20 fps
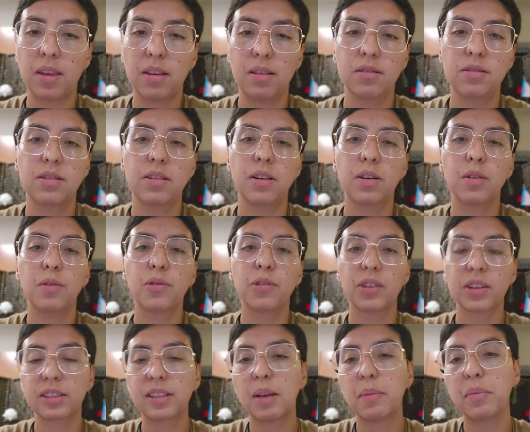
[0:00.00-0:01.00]
So for
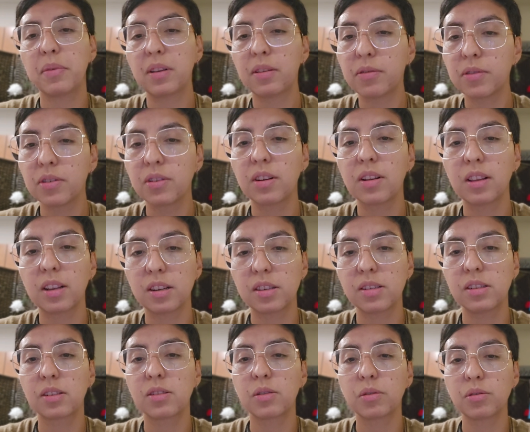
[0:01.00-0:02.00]
example, if you're
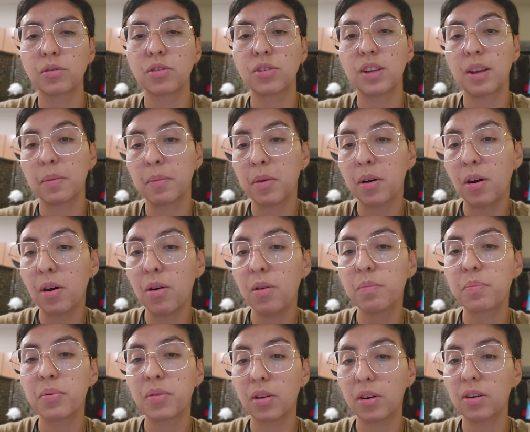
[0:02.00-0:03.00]
allergic to
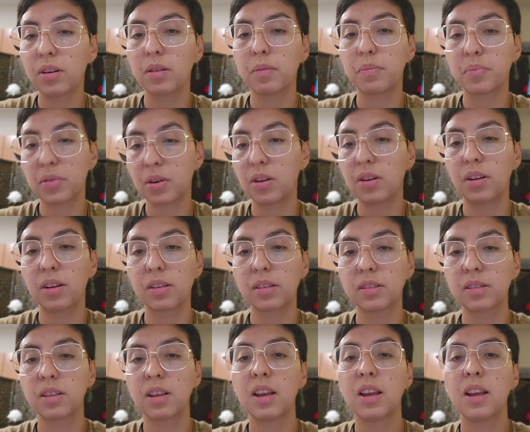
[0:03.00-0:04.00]
GMO
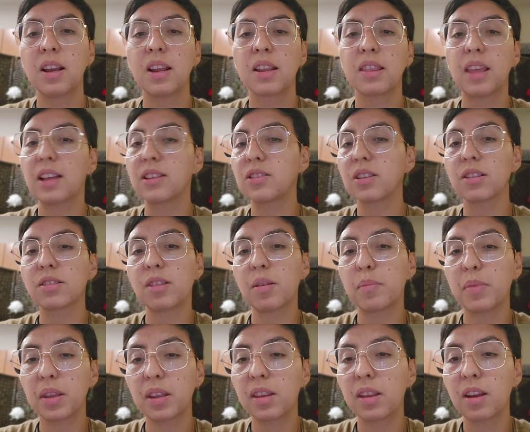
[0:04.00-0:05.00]
products, that's not
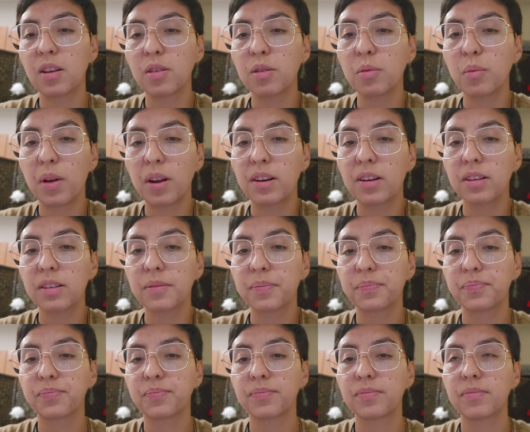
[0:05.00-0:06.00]
something that you want to
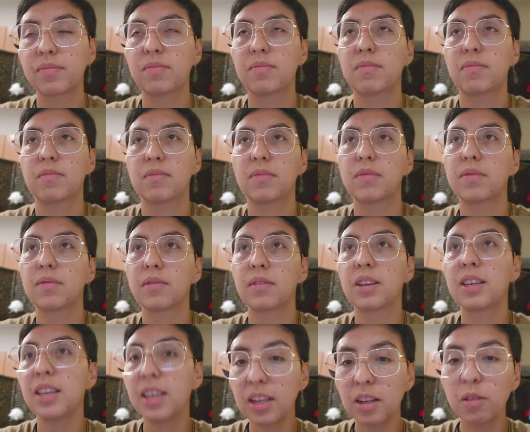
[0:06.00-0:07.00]

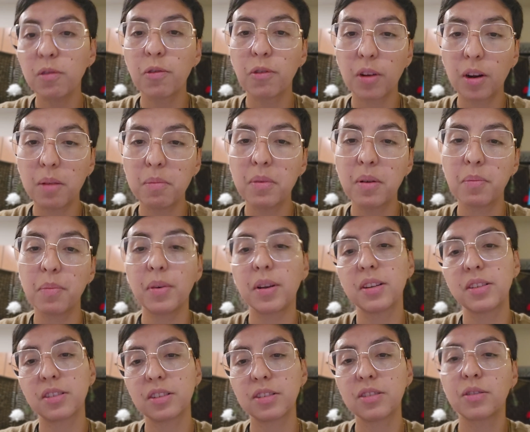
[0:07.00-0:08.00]
heal from,
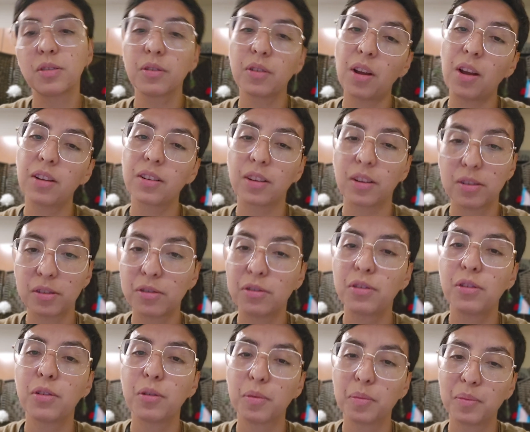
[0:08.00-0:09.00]
but just do not
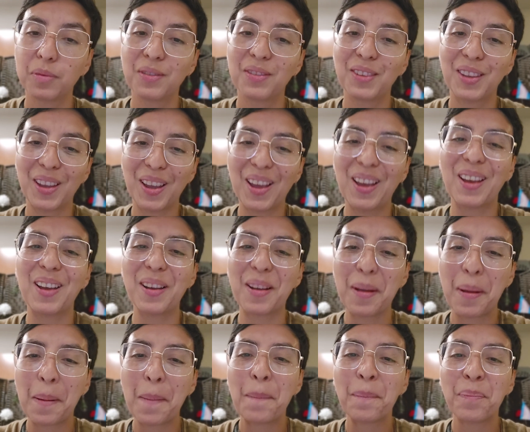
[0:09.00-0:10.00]
consume
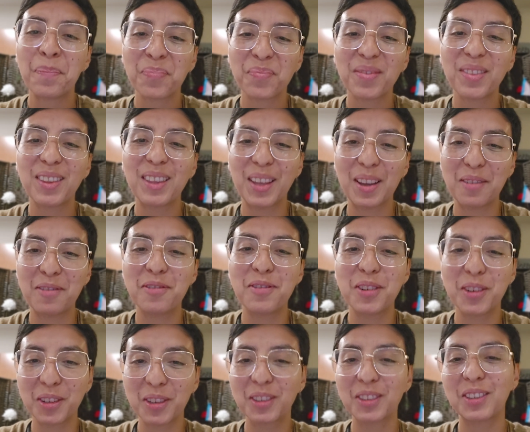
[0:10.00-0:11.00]
the the
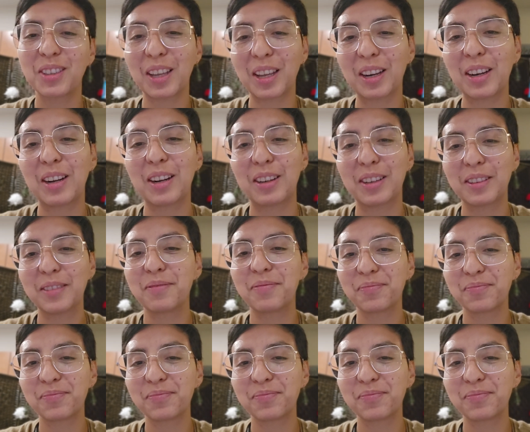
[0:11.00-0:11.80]
foods that are